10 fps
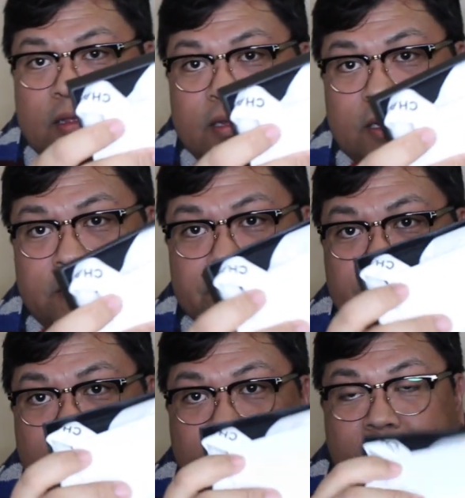the
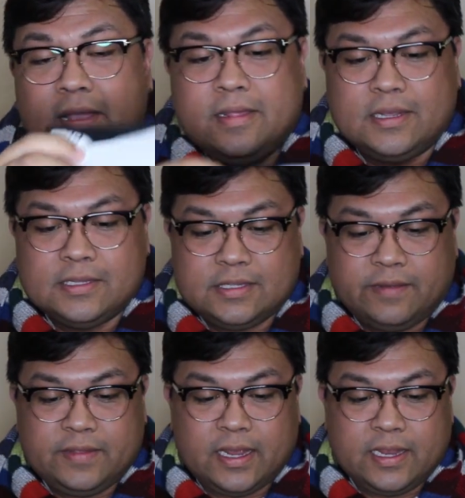
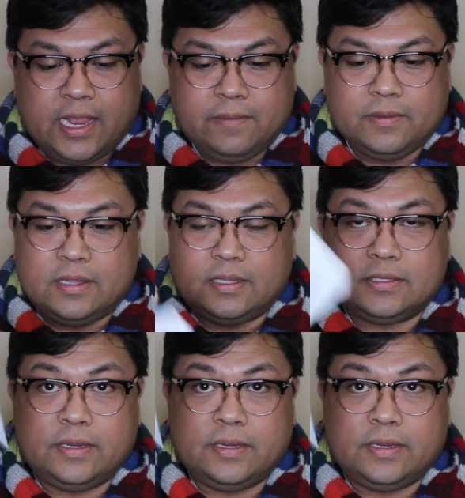stuff that came with it.